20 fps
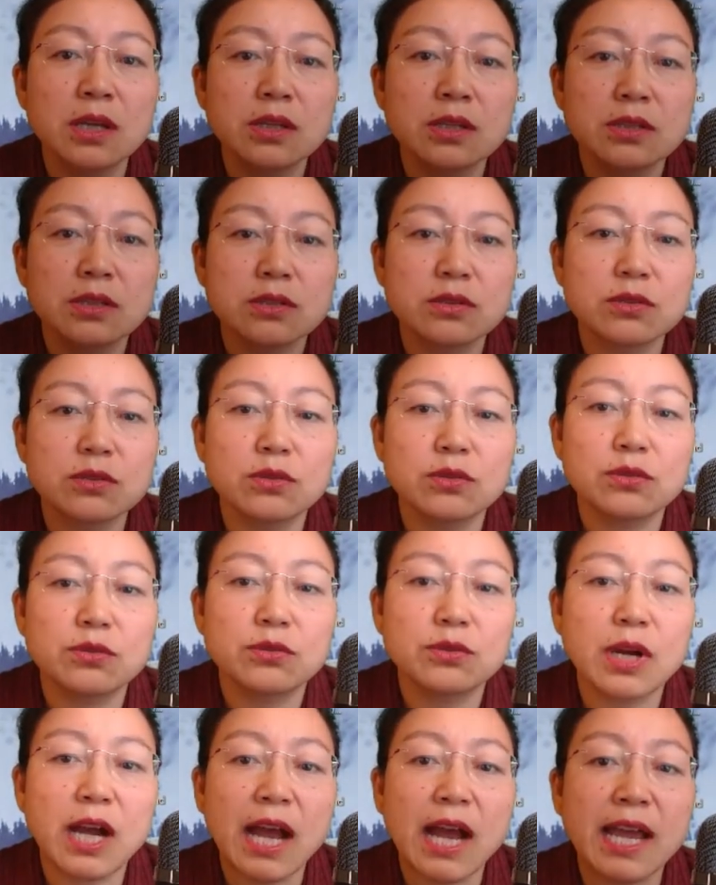So
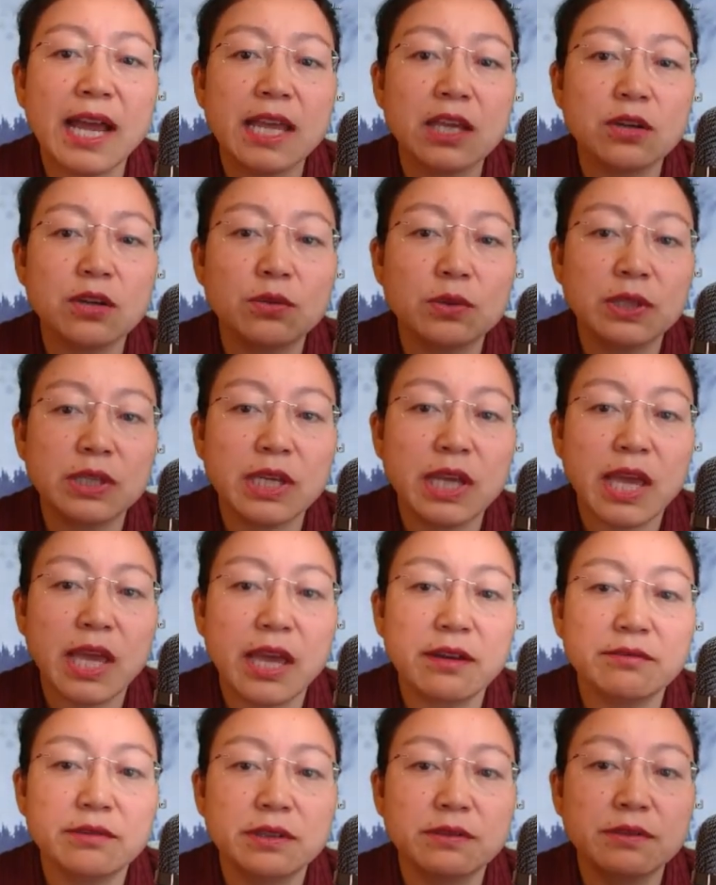I only have
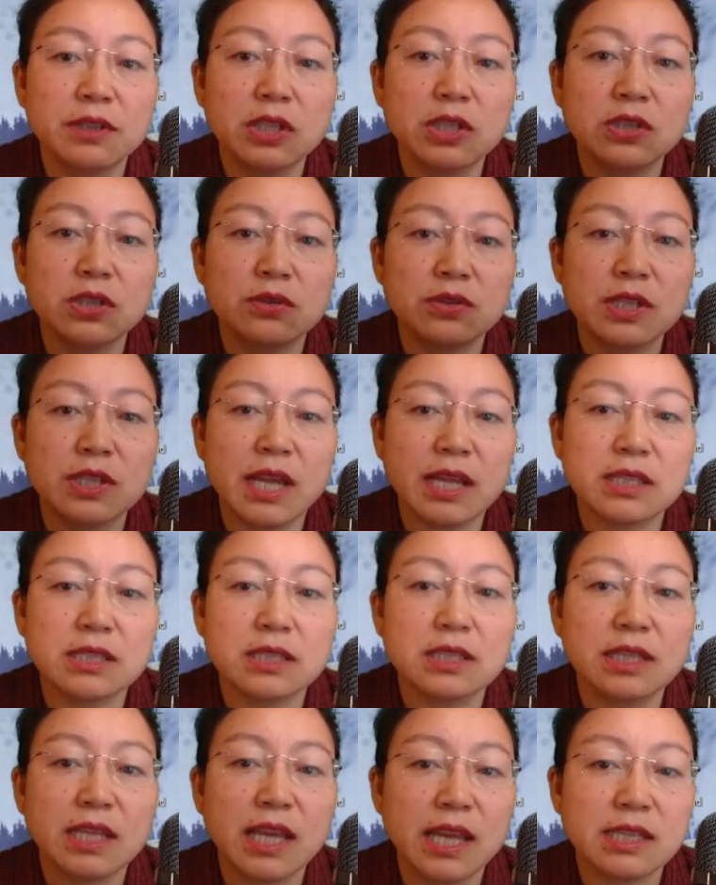a video that's
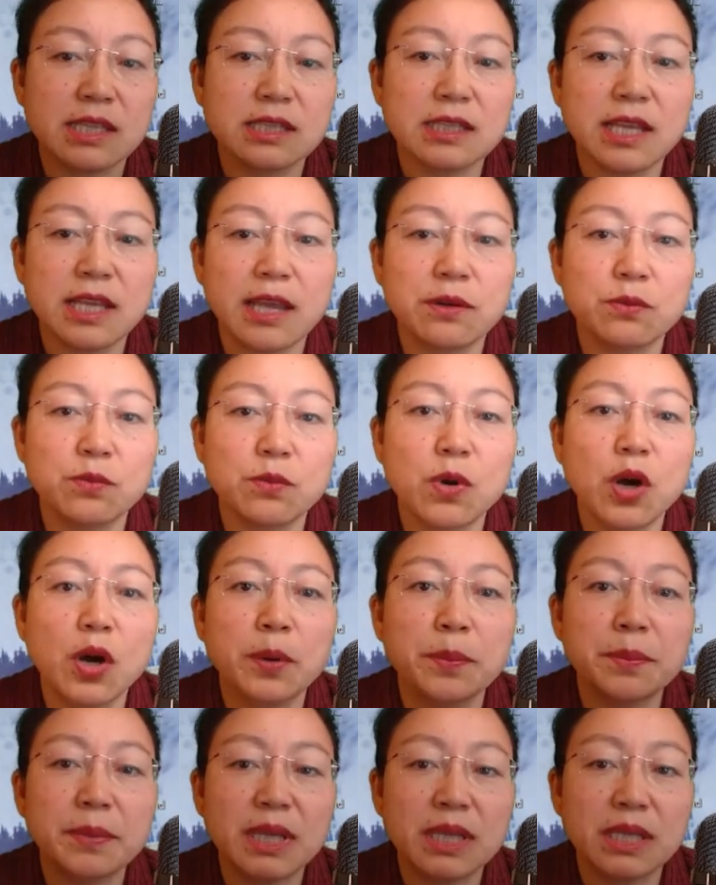less than 1
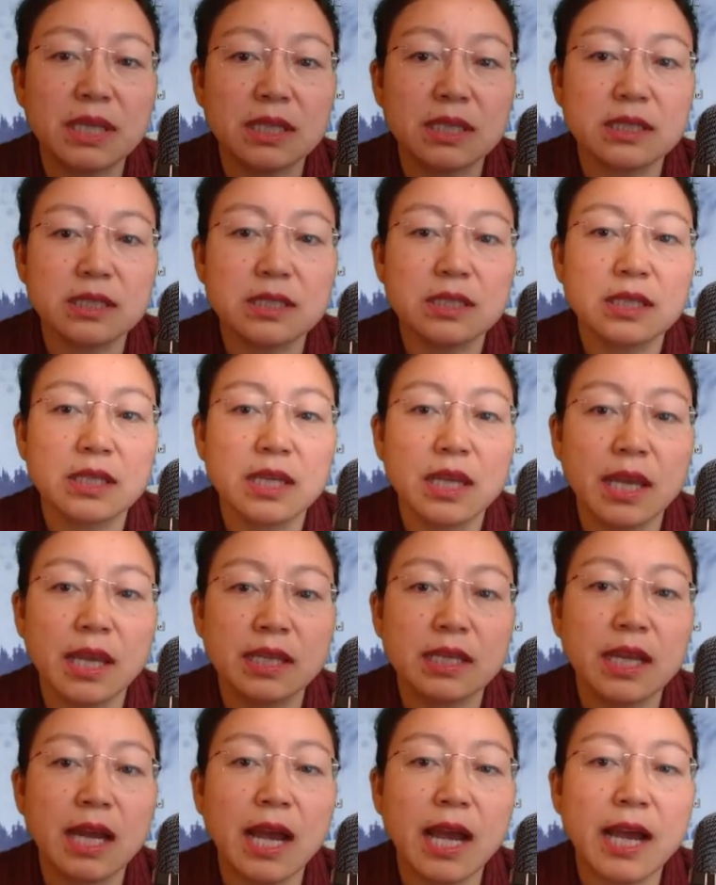minute, and
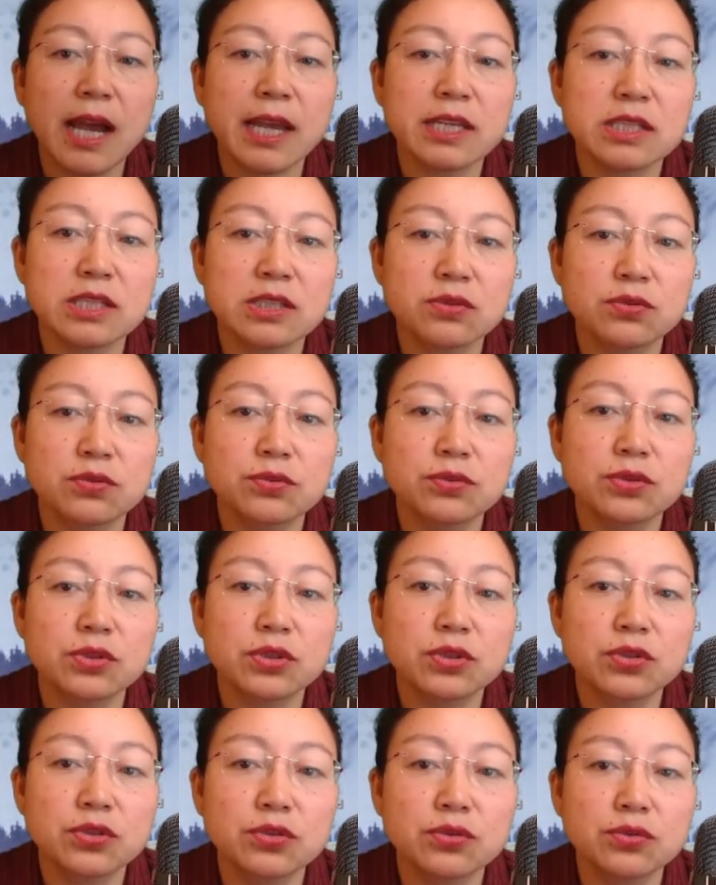I choose
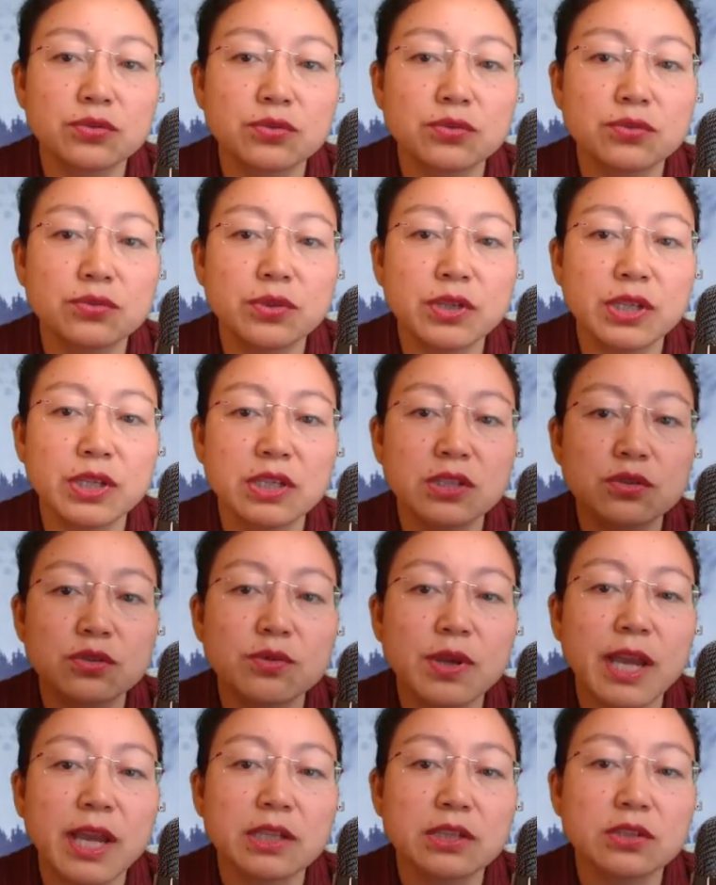to
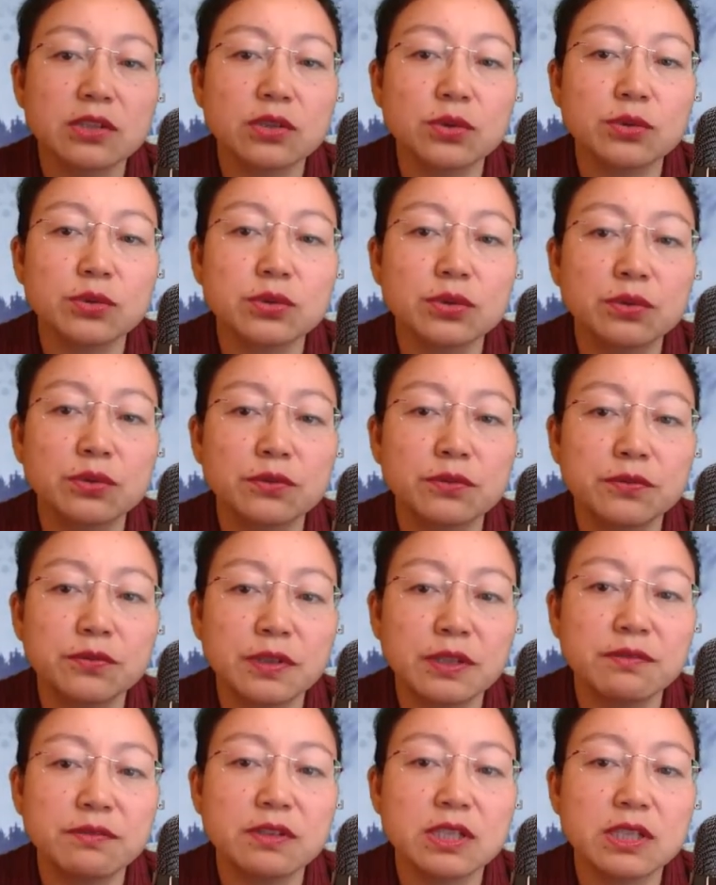extract total
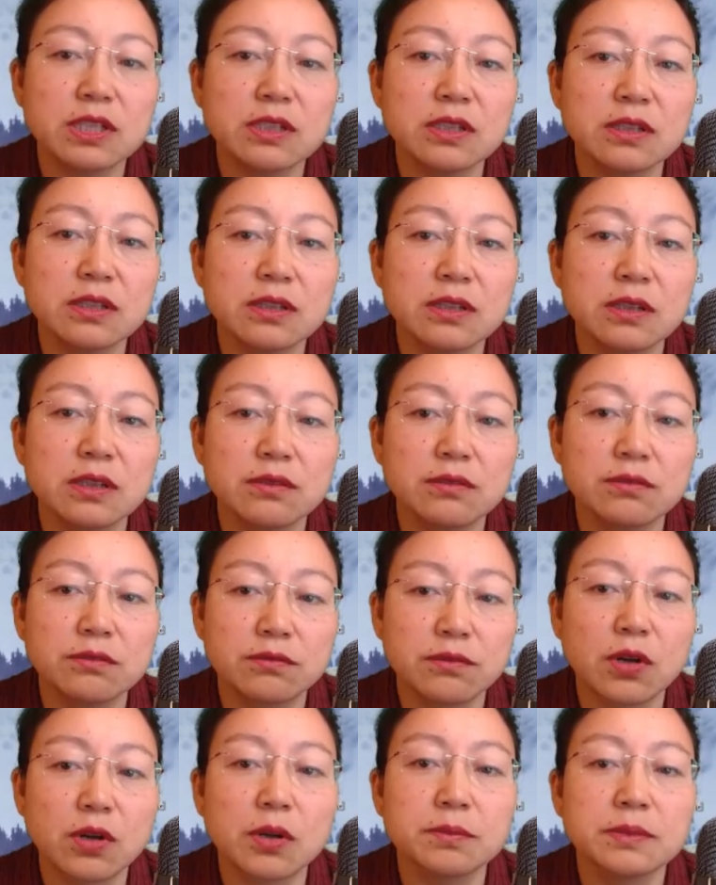50
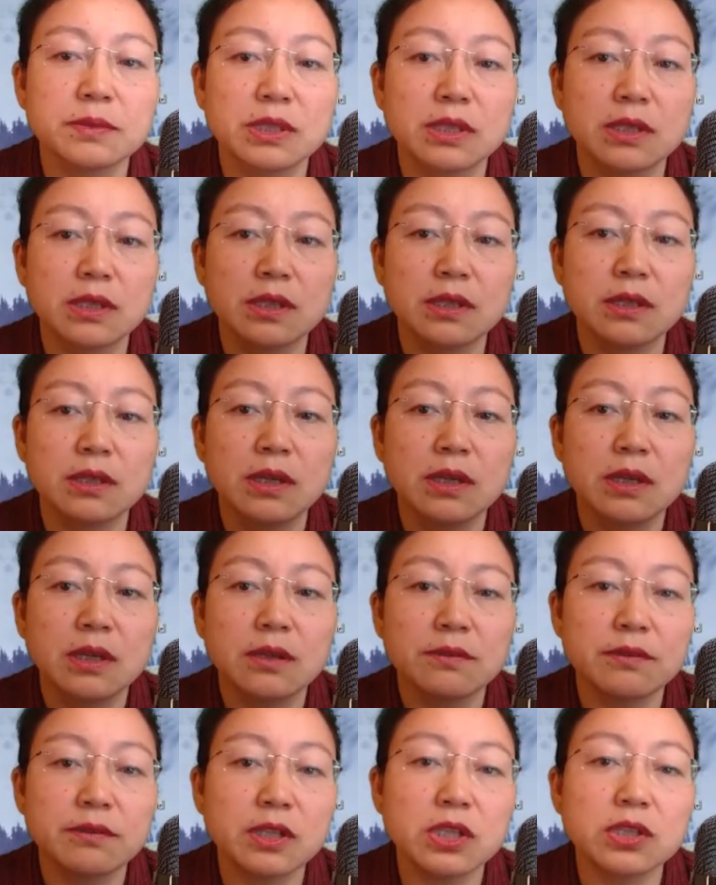from the
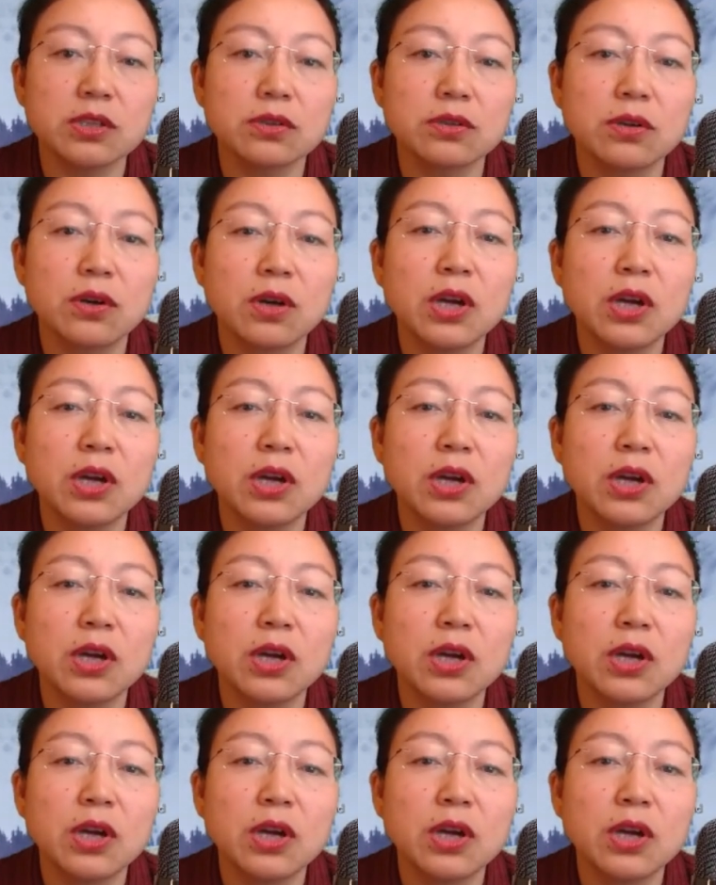video.